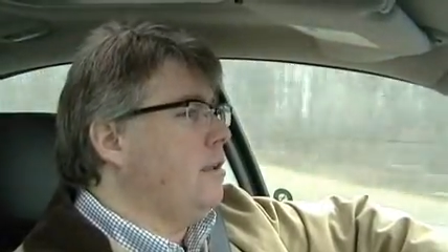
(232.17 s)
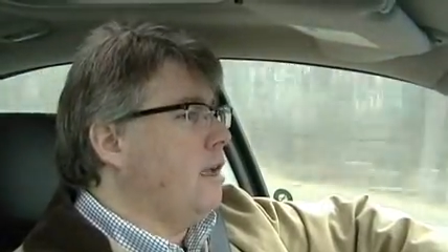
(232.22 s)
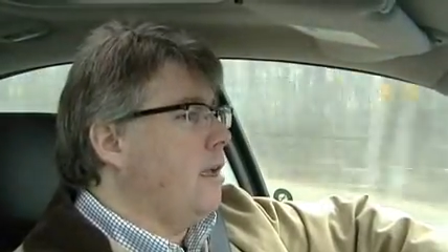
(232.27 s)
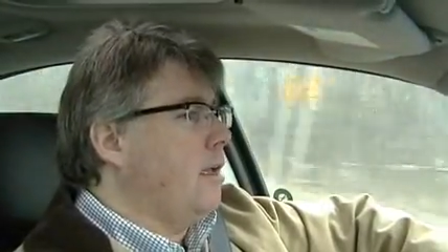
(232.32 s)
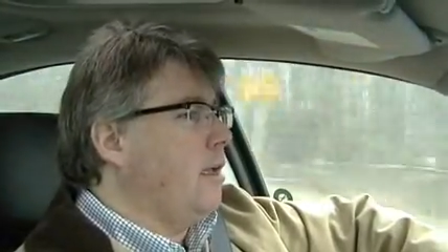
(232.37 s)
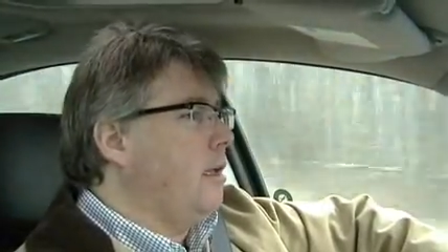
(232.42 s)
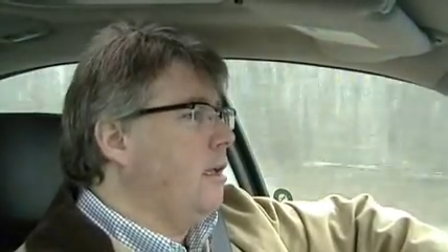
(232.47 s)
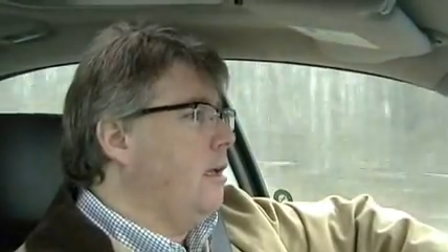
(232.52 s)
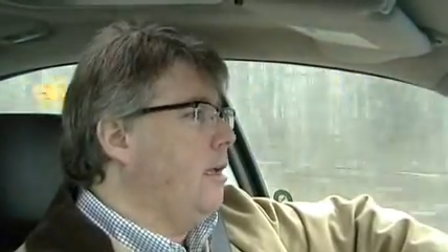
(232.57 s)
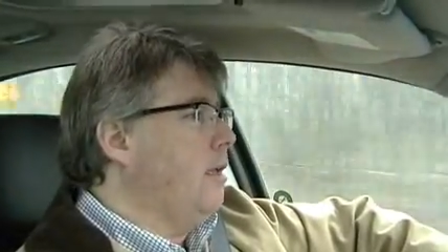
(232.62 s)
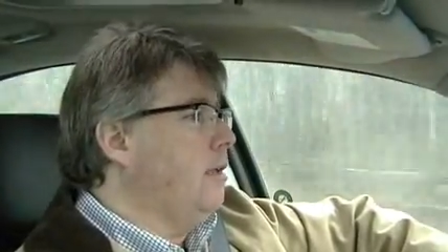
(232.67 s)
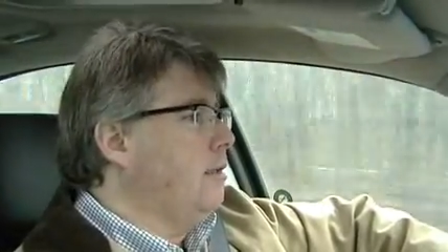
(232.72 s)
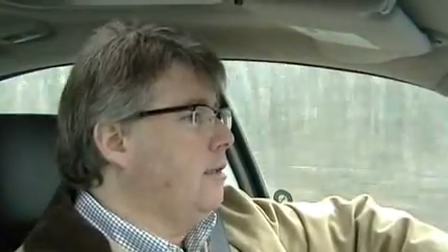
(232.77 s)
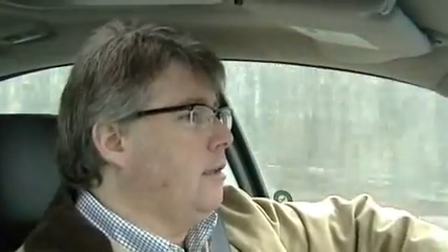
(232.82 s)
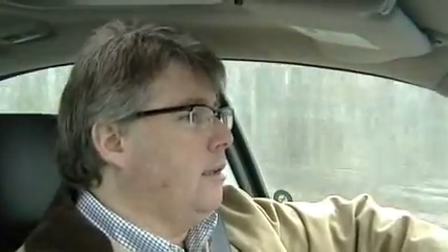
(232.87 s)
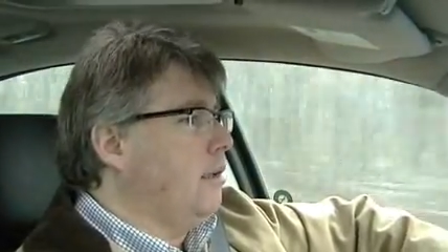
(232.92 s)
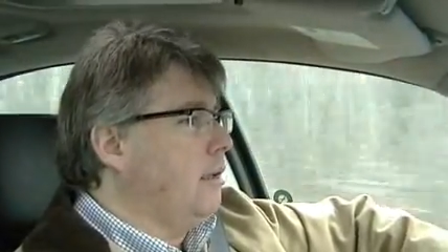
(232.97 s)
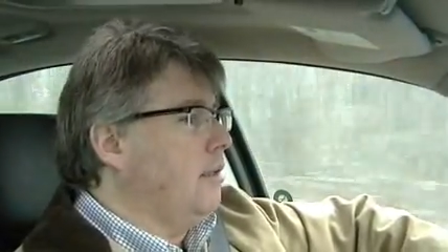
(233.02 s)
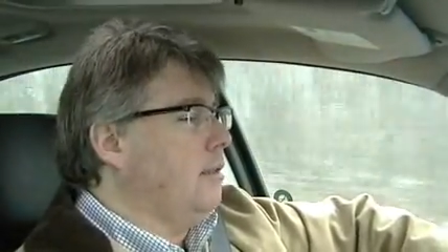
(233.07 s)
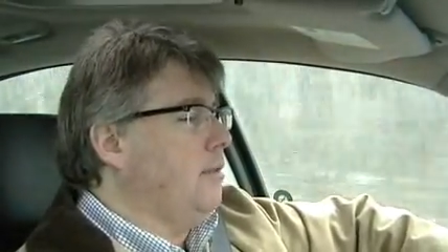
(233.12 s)
and
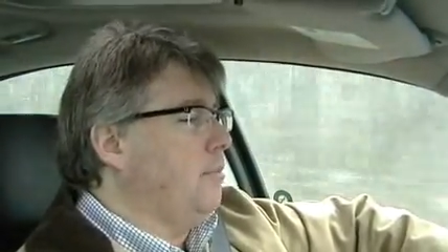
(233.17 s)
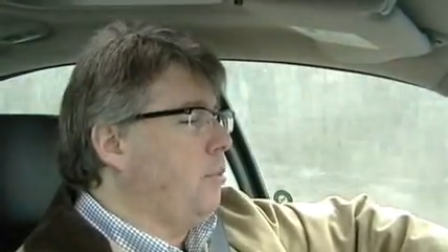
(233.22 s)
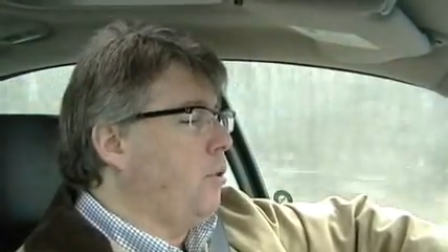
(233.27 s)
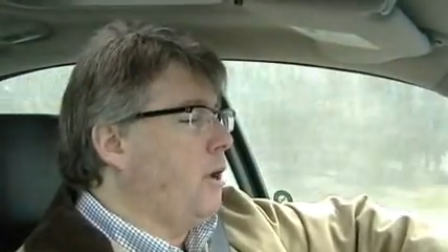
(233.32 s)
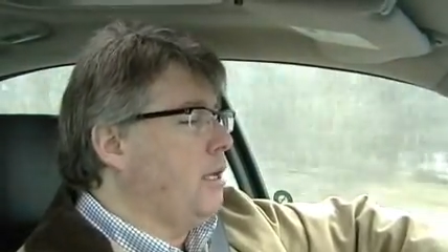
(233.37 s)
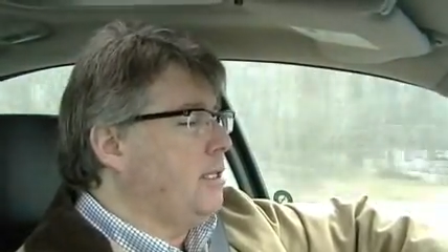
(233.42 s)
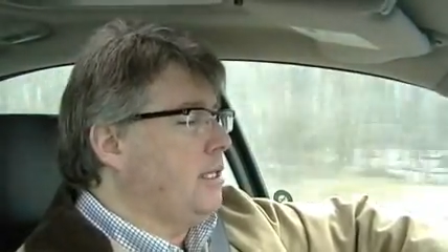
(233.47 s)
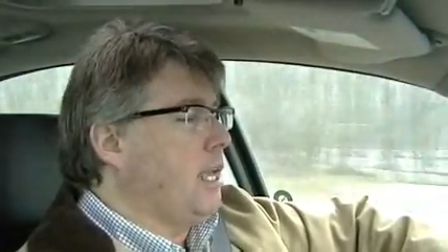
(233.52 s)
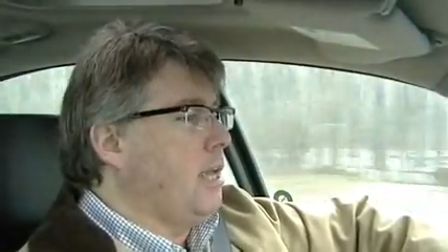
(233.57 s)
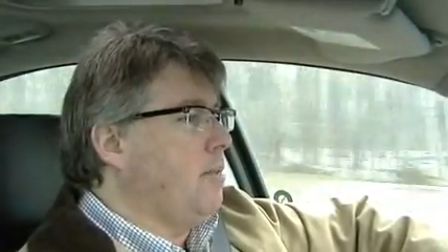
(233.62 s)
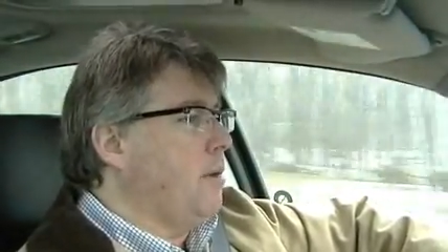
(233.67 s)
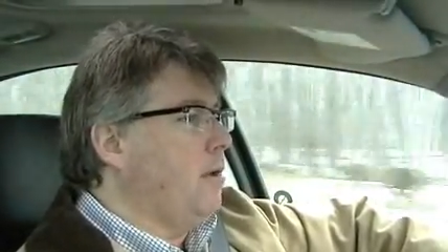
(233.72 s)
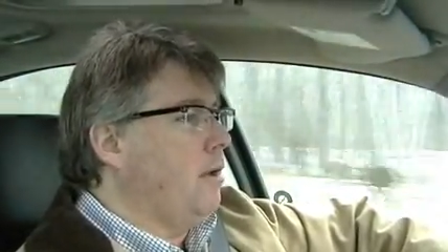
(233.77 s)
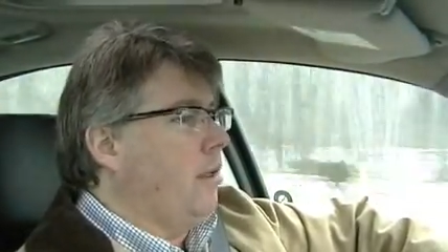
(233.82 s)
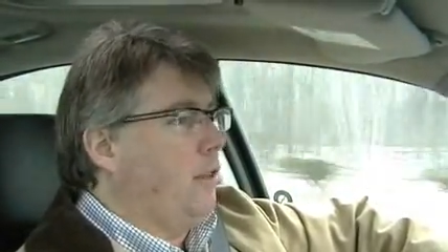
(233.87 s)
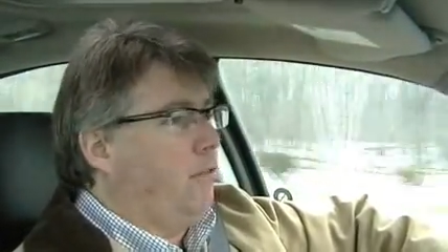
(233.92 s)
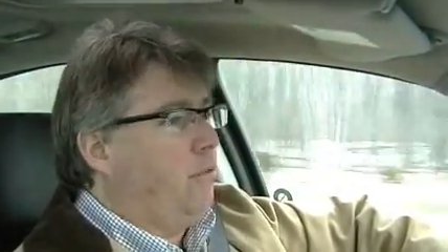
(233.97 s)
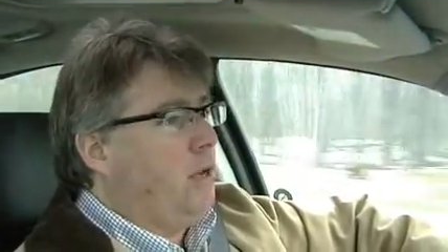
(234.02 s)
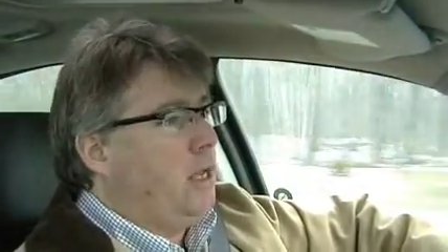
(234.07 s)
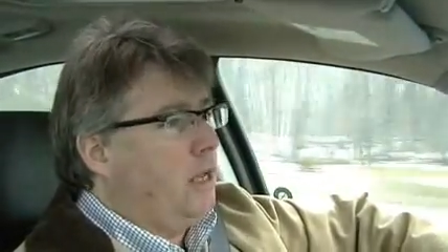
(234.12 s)
the price came out
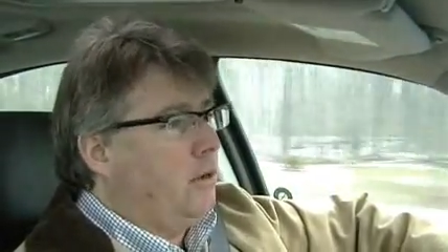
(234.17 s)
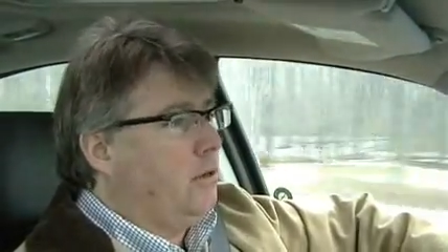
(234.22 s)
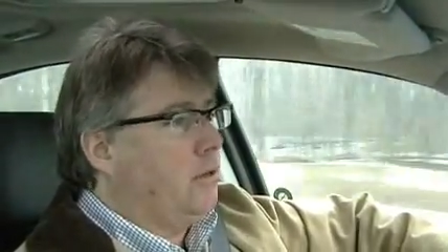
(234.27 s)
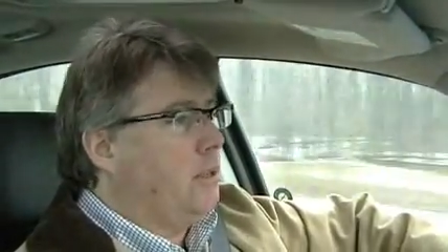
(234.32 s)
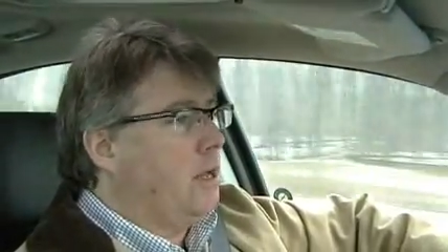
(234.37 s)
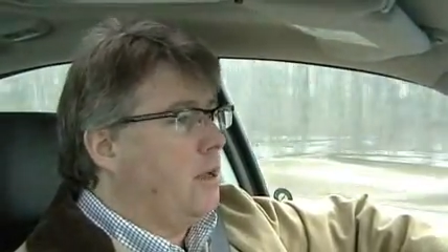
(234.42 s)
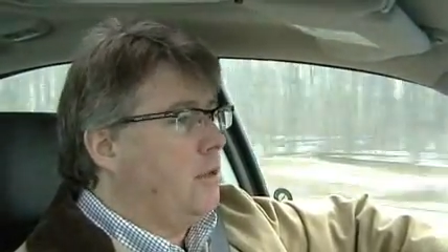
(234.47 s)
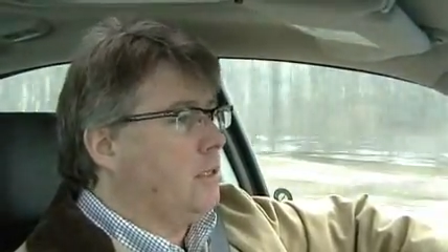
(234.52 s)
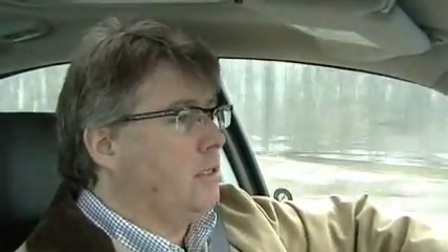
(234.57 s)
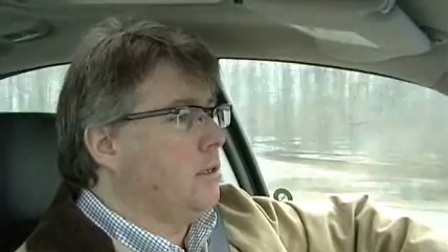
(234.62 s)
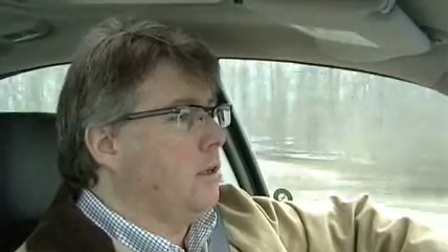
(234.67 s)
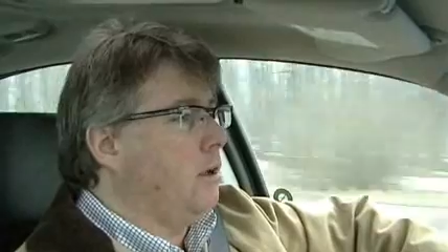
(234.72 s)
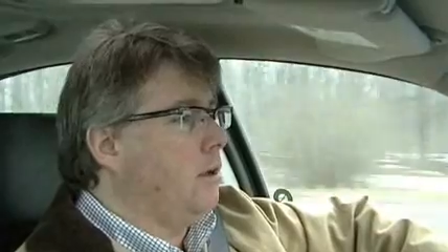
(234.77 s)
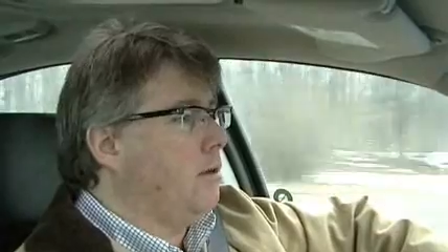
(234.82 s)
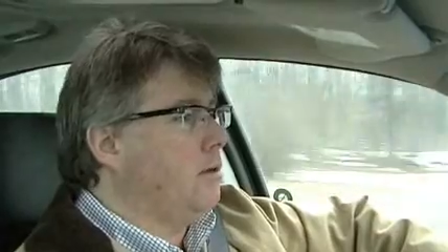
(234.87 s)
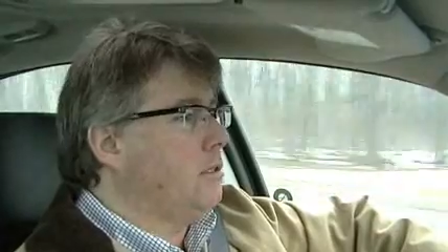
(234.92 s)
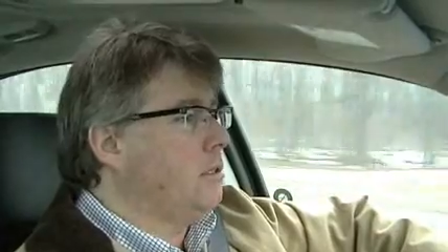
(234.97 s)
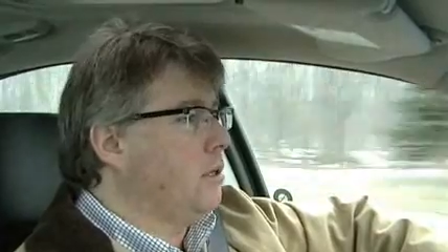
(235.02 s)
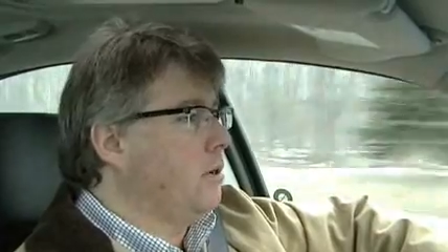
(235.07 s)
at $300,000.